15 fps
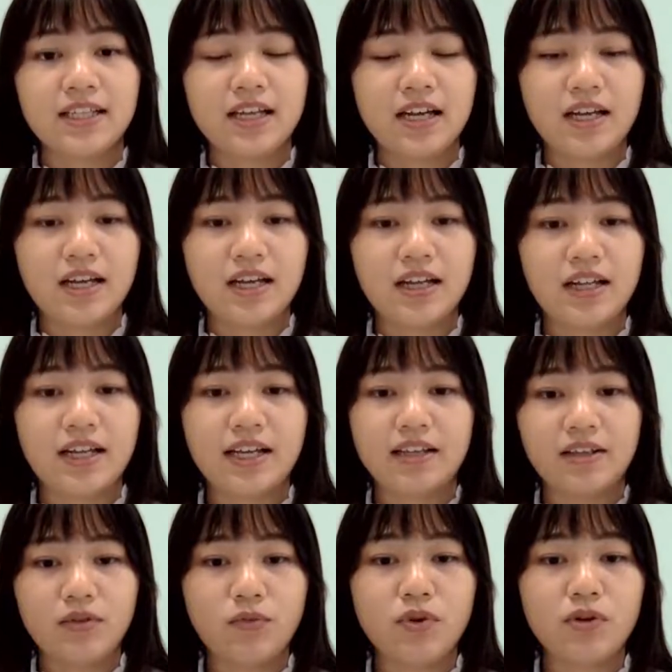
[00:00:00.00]
like
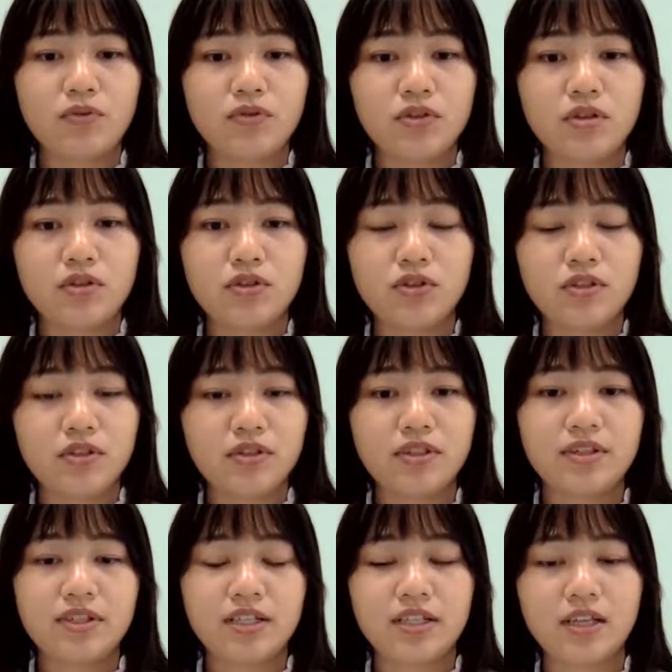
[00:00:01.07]
the Wilson
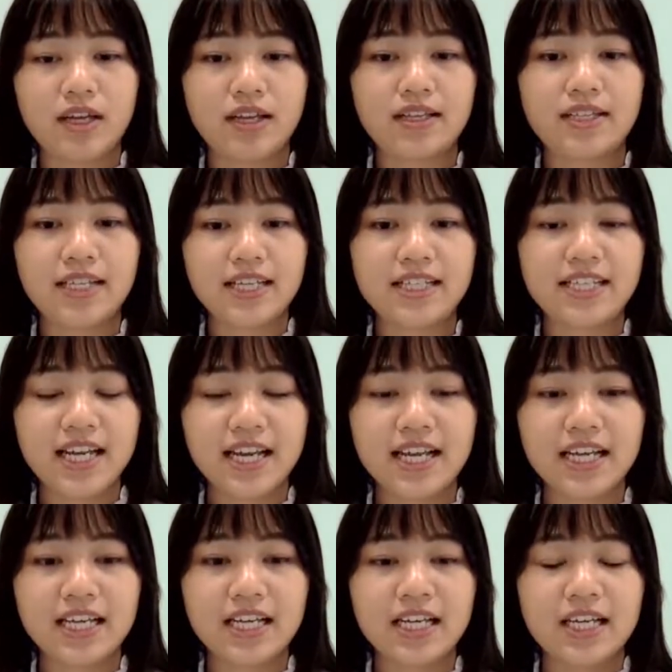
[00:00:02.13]

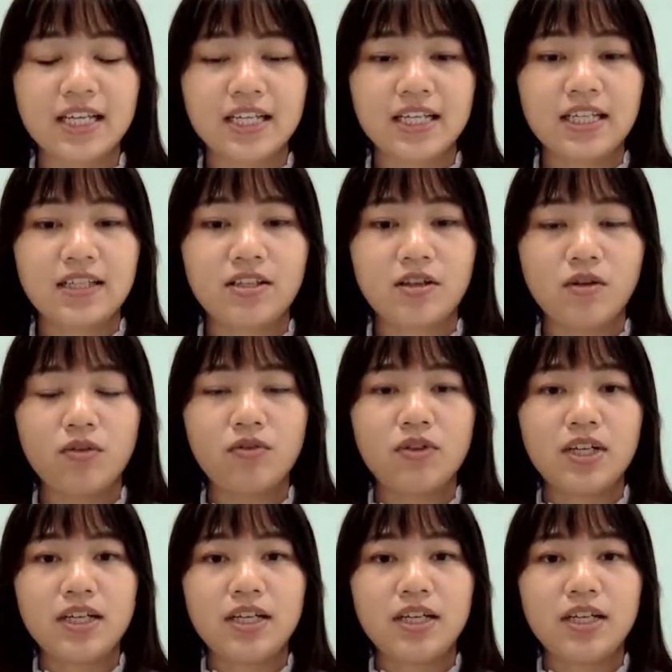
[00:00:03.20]
2016. So